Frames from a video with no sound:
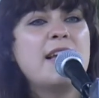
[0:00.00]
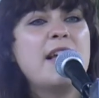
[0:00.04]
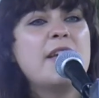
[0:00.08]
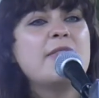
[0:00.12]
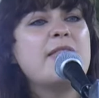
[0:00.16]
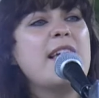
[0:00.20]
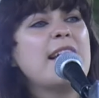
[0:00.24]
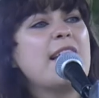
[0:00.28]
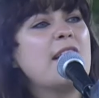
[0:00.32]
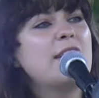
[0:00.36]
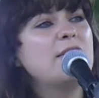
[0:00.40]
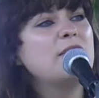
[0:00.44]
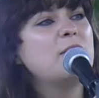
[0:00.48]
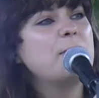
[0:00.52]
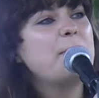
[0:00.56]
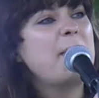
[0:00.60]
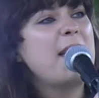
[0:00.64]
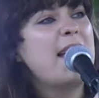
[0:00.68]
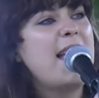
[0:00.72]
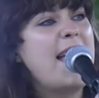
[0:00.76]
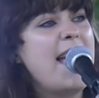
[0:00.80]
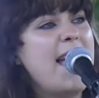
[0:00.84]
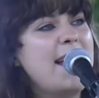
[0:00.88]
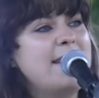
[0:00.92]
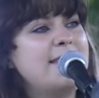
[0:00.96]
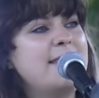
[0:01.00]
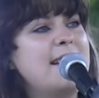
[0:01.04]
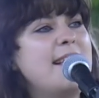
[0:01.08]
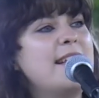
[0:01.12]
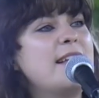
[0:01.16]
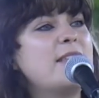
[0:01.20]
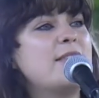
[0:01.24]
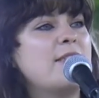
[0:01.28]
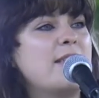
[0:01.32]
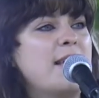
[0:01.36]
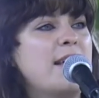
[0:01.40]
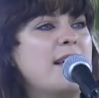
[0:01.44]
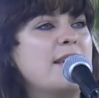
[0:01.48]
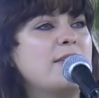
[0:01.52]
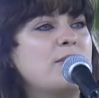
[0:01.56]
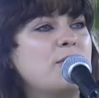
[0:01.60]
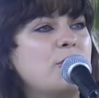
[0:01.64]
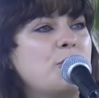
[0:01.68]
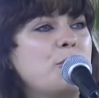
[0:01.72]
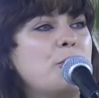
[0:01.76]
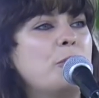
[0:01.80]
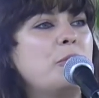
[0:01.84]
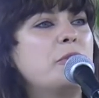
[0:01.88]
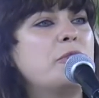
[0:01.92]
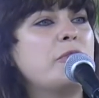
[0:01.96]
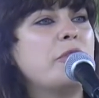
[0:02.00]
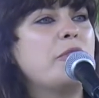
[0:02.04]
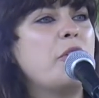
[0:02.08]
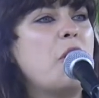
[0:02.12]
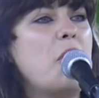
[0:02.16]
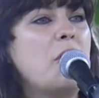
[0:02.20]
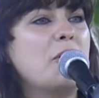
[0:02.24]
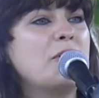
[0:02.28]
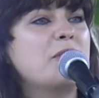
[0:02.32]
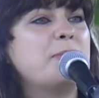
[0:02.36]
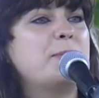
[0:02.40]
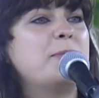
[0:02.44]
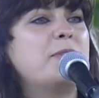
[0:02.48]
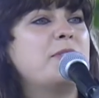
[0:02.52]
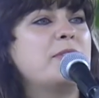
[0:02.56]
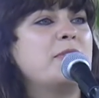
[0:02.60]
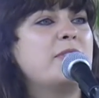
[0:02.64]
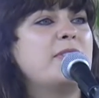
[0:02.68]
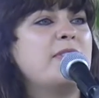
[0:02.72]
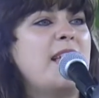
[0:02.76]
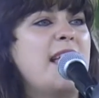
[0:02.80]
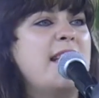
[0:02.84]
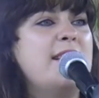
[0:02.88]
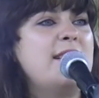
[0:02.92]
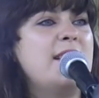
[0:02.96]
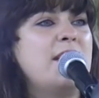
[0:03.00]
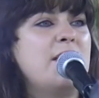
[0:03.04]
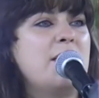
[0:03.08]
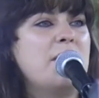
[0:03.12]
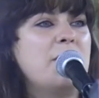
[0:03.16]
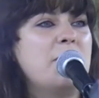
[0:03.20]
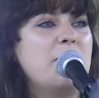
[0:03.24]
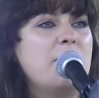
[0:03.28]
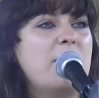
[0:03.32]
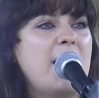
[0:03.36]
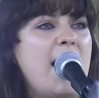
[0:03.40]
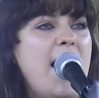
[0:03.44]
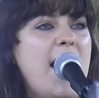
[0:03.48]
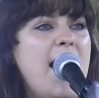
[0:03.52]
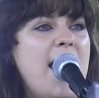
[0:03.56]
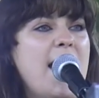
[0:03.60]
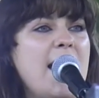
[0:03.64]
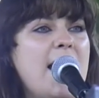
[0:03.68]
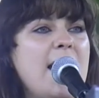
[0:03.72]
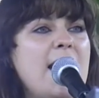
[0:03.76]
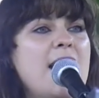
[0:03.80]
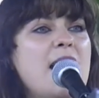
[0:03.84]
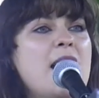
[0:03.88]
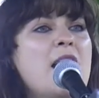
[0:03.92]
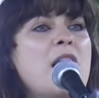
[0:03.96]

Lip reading: they're going to be hitting the schools and the hospitals in the UK.